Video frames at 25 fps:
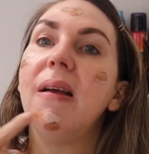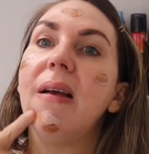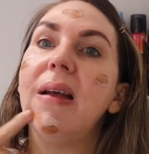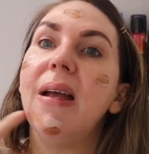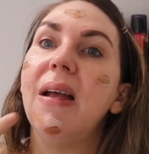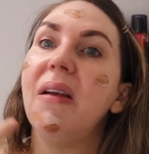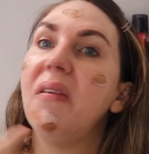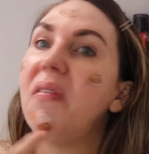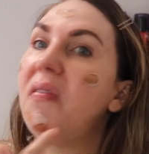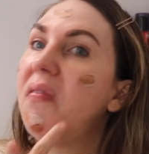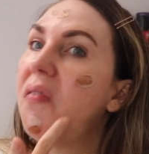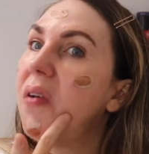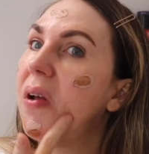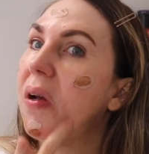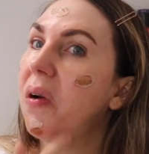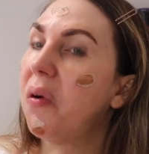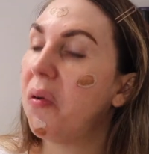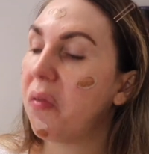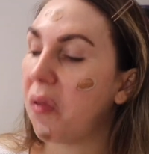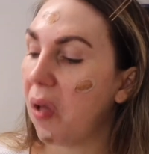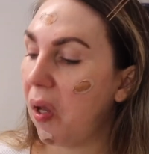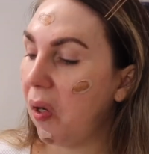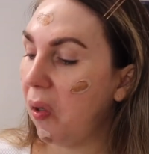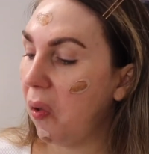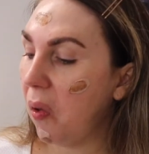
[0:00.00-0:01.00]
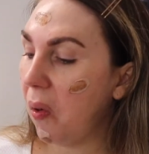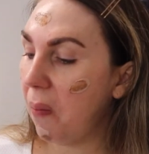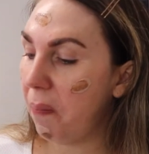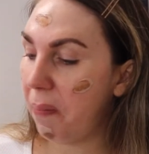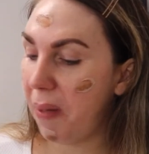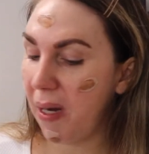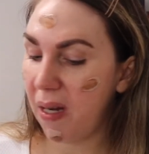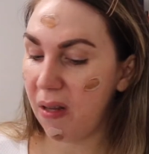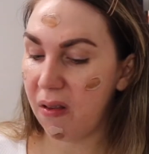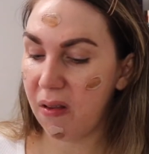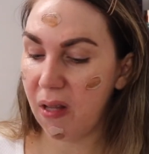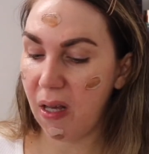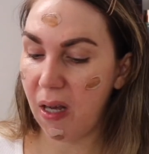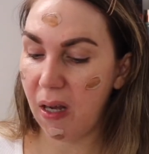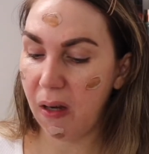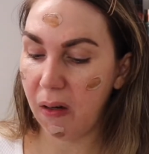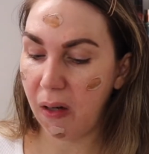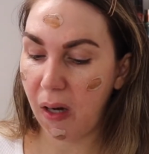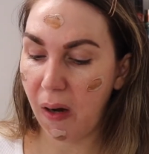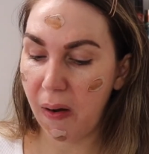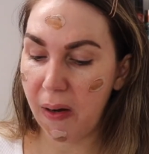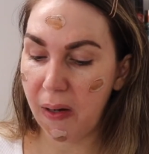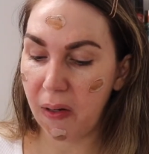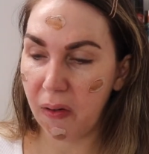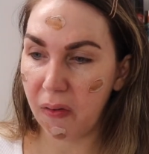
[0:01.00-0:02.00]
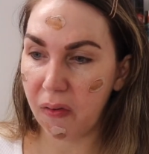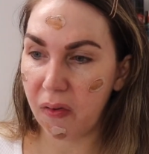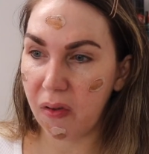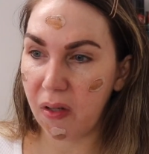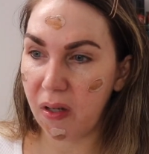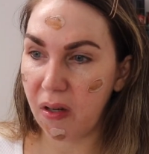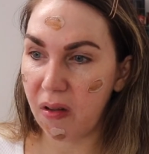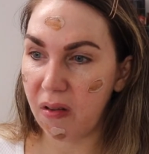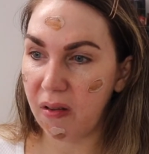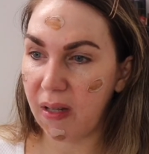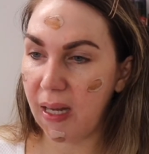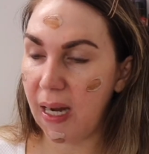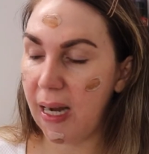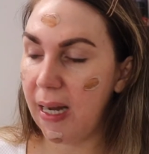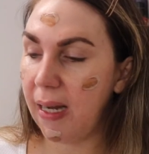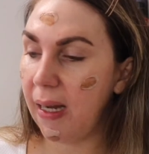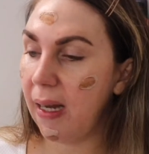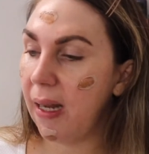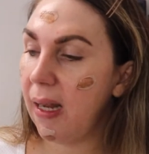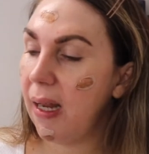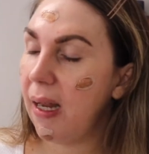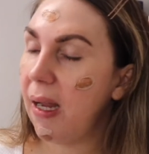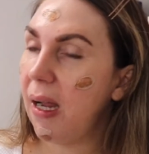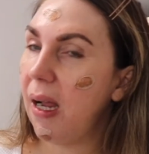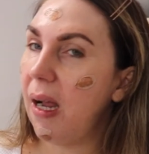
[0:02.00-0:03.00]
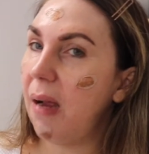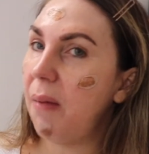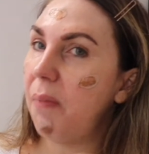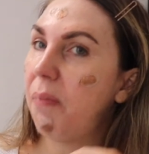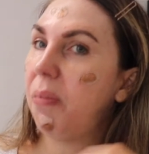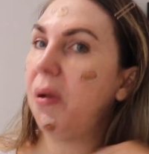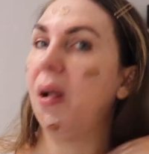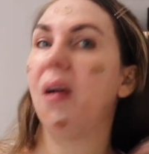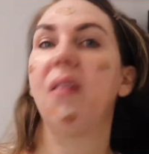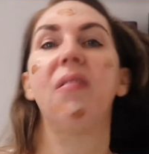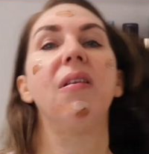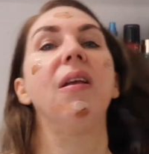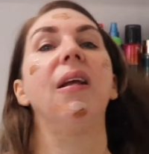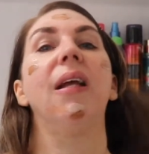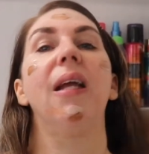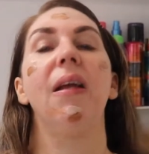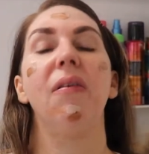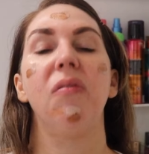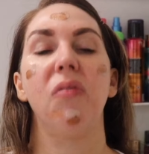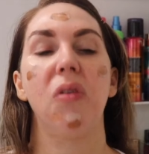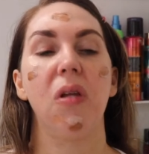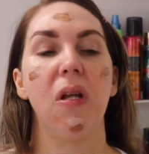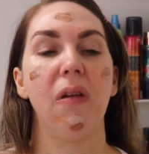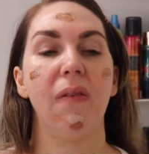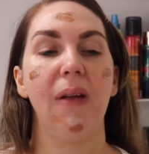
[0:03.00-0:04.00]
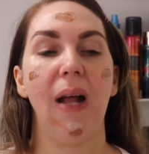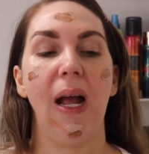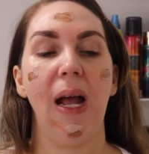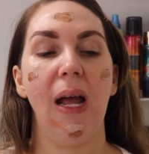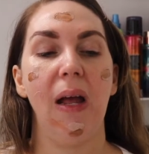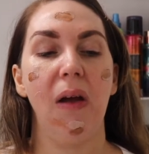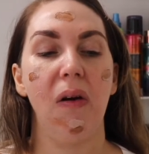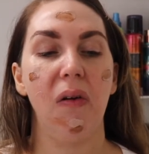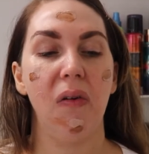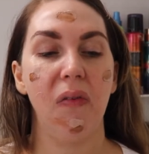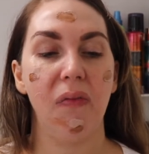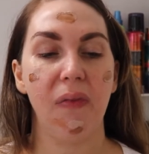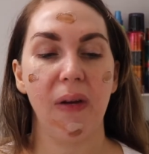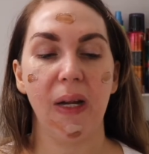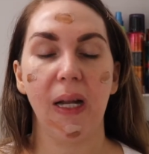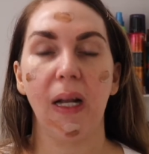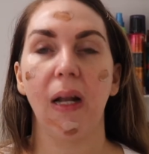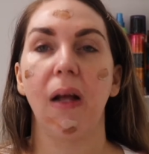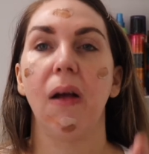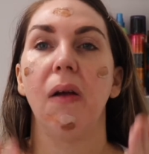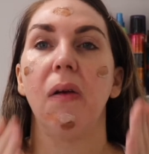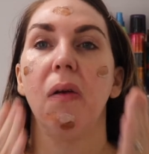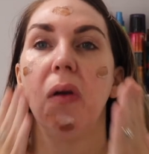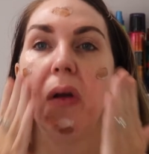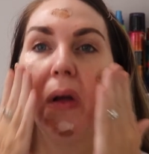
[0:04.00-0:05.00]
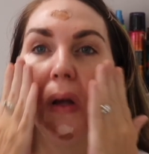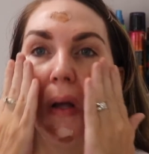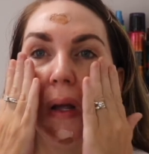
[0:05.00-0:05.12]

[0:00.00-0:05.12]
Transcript: it feels a lot better going onto the skin, and plus it gives you that healthy glow.